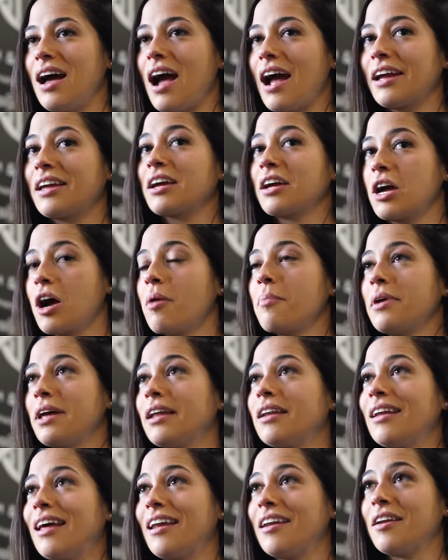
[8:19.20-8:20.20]
I can come
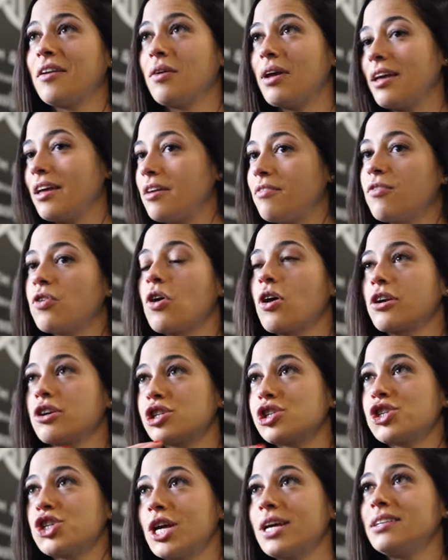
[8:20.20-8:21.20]
in and even on a
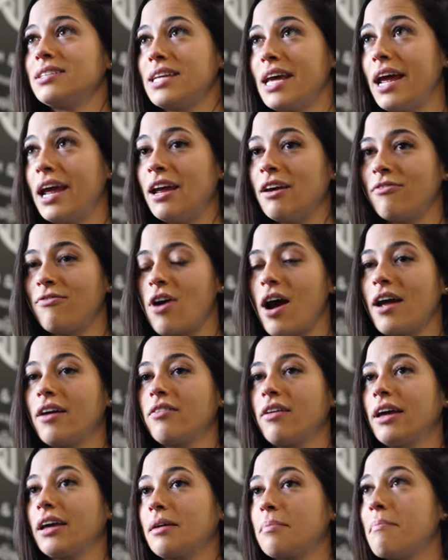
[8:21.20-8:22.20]
shit day, if I
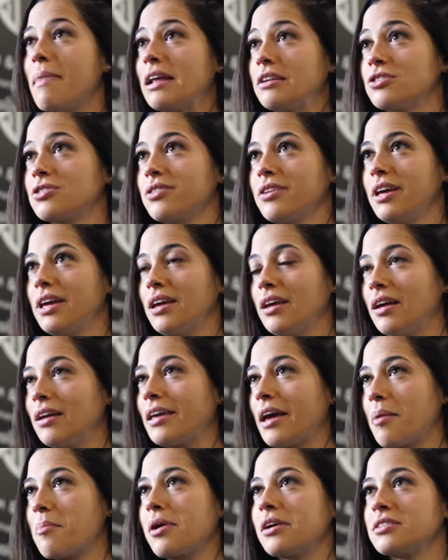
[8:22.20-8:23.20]
like mentally
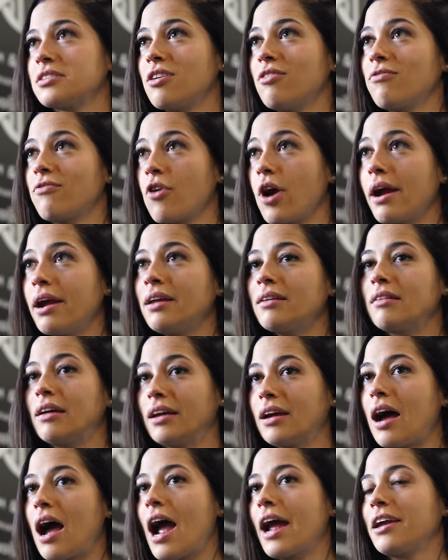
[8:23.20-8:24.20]
get myself right,
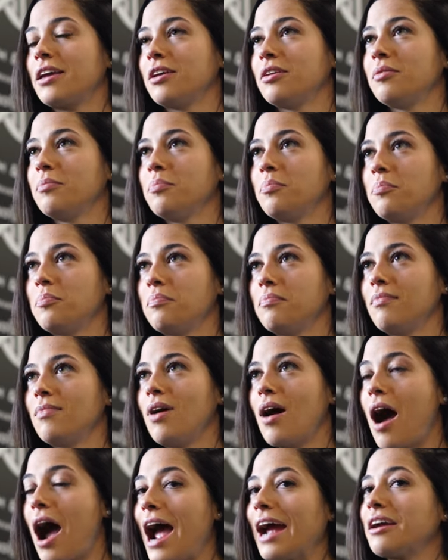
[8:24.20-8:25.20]
like I can,
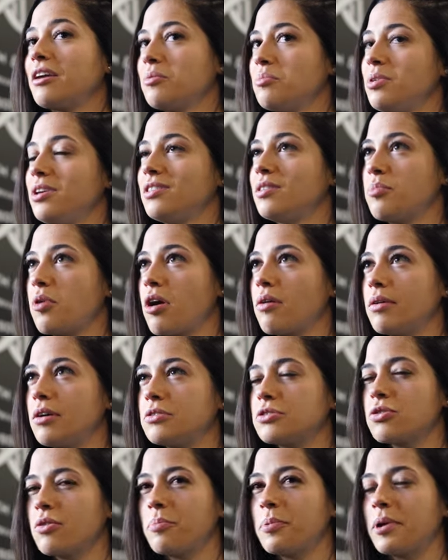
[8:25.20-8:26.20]
I can beat the barbell. So